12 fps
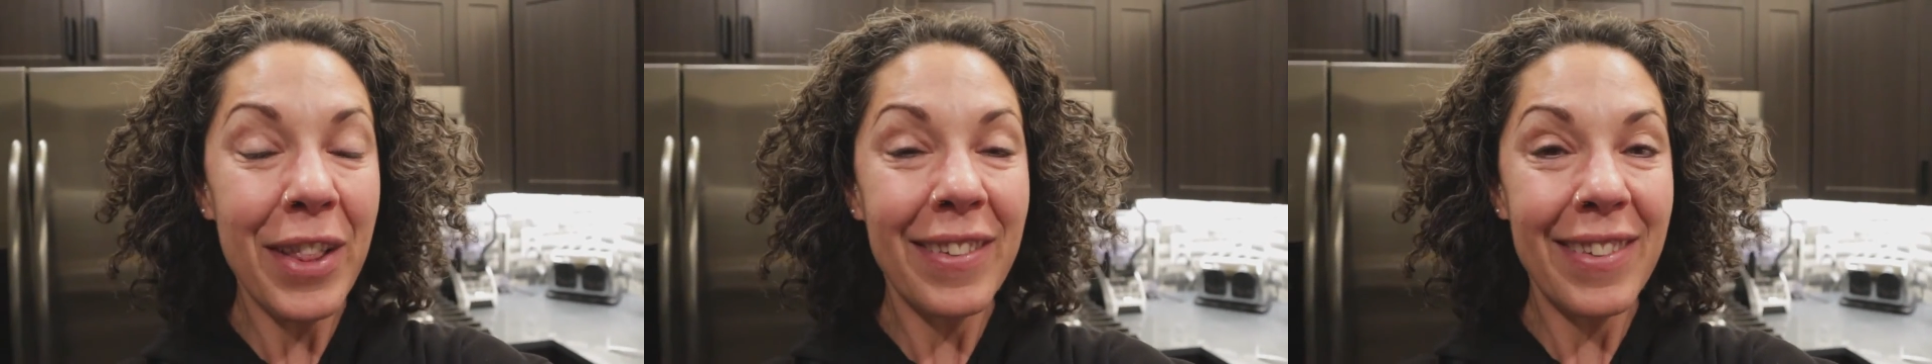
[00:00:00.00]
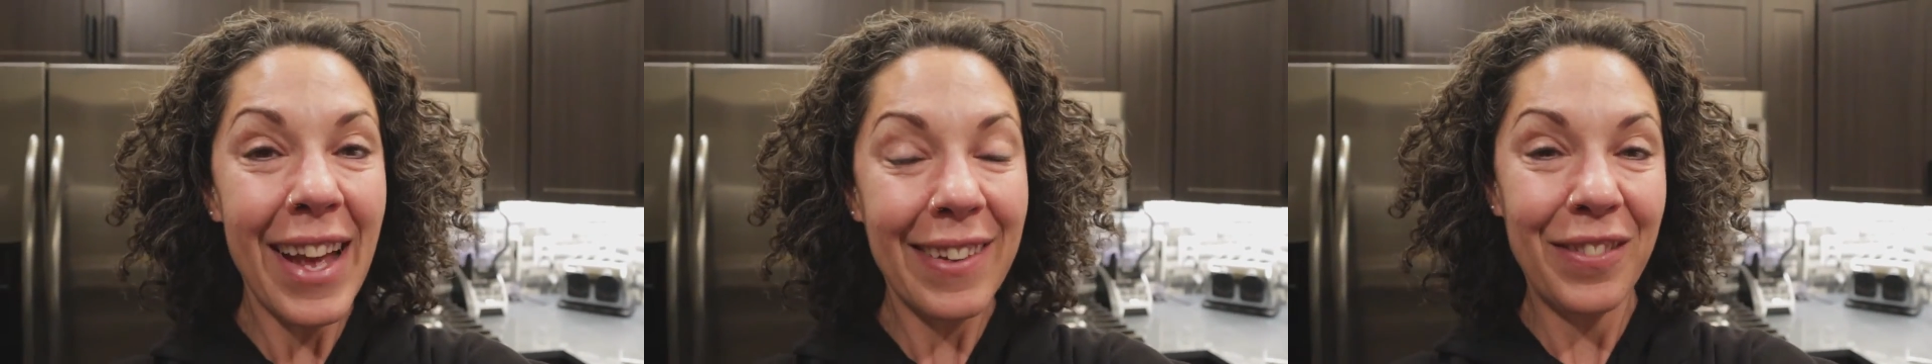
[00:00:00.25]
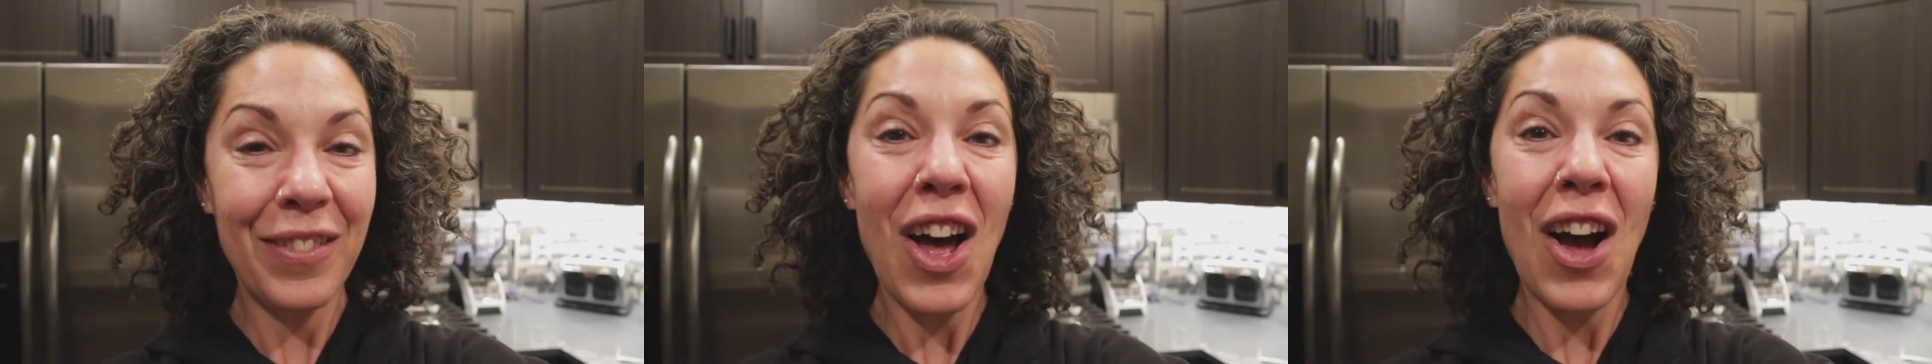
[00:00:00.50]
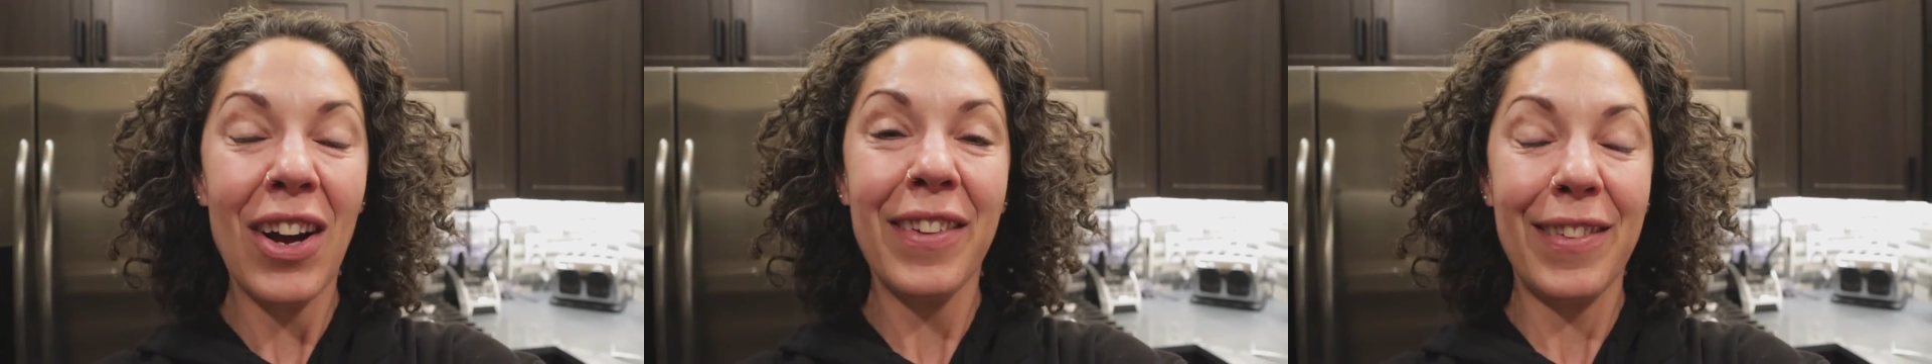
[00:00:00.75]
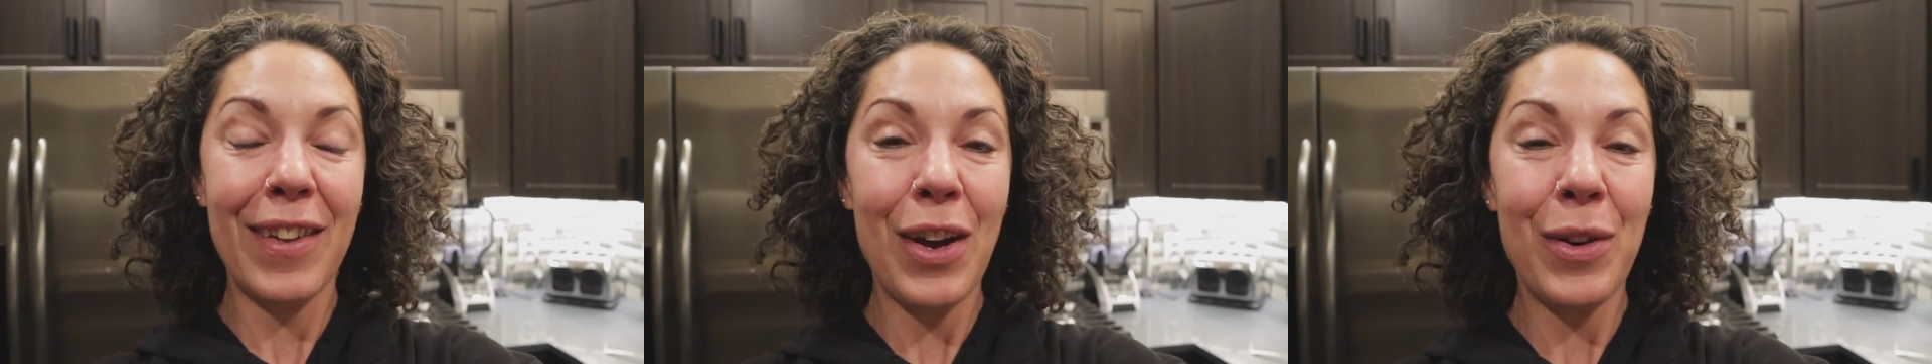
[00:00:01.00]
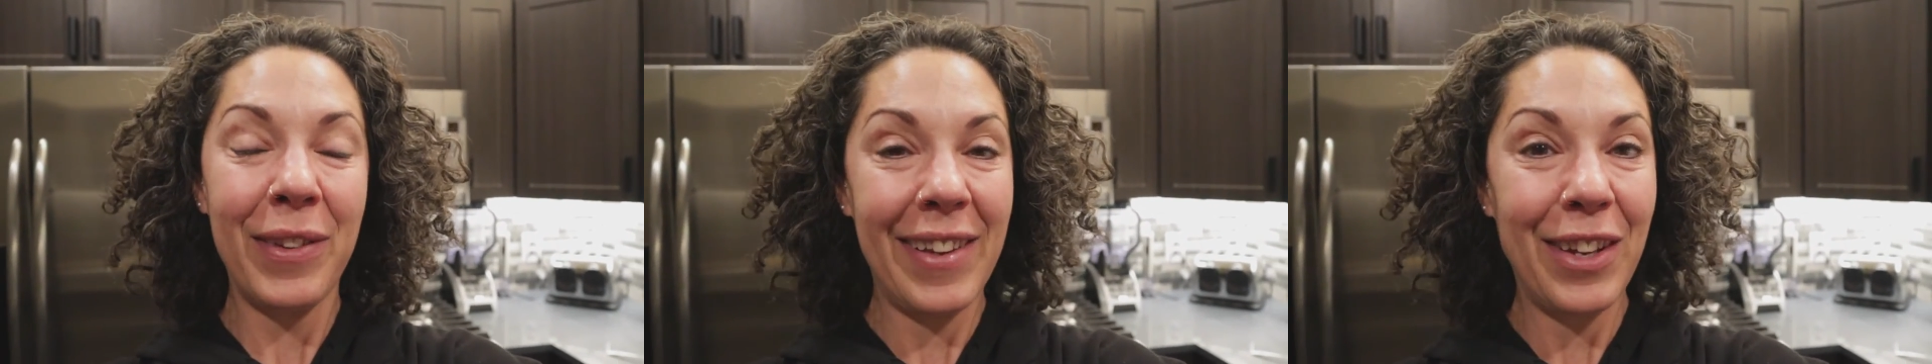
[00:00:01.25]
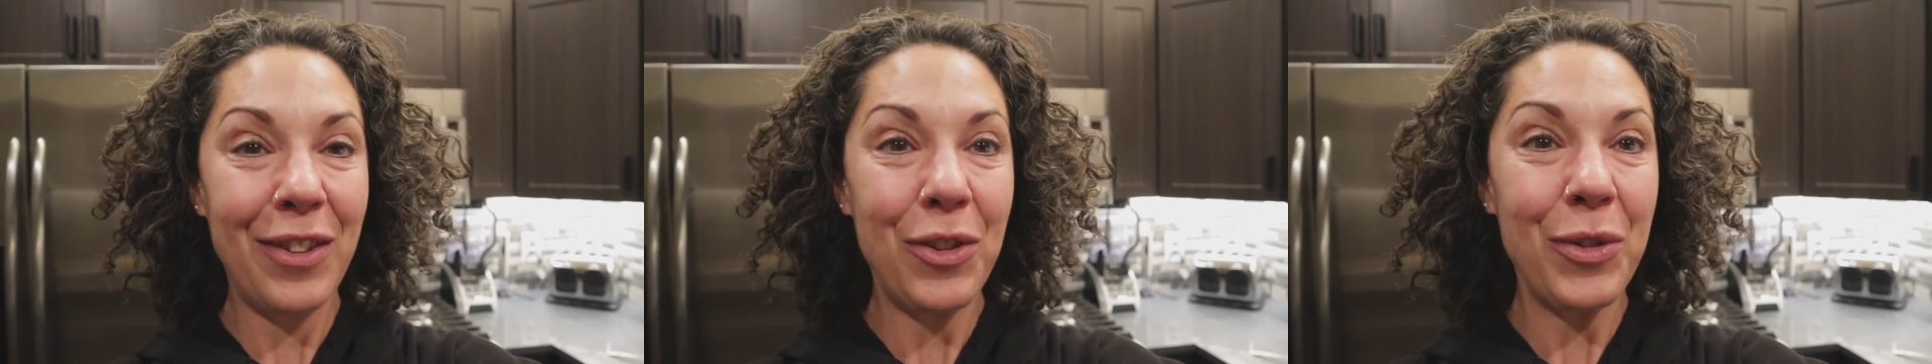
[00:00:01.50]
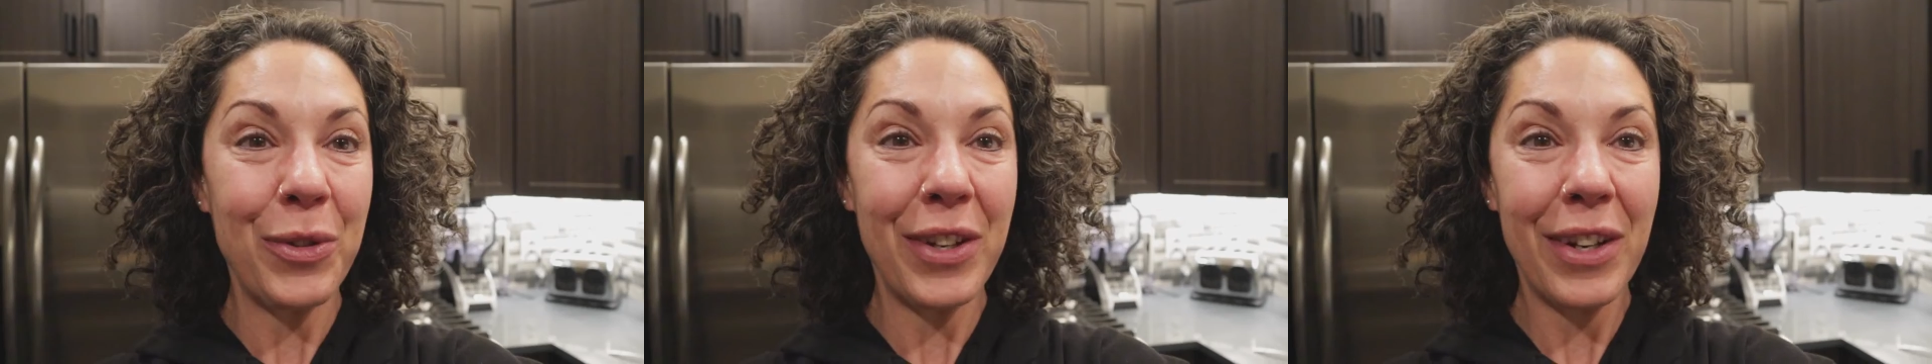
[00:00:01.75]
this next vlog, so stay
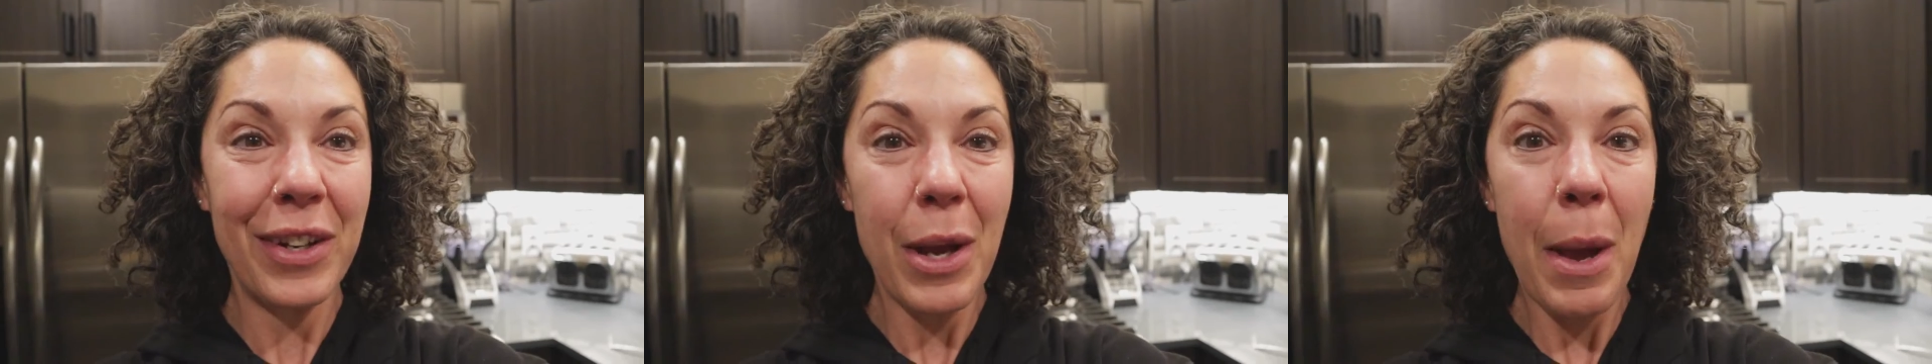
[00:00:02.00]
tuned.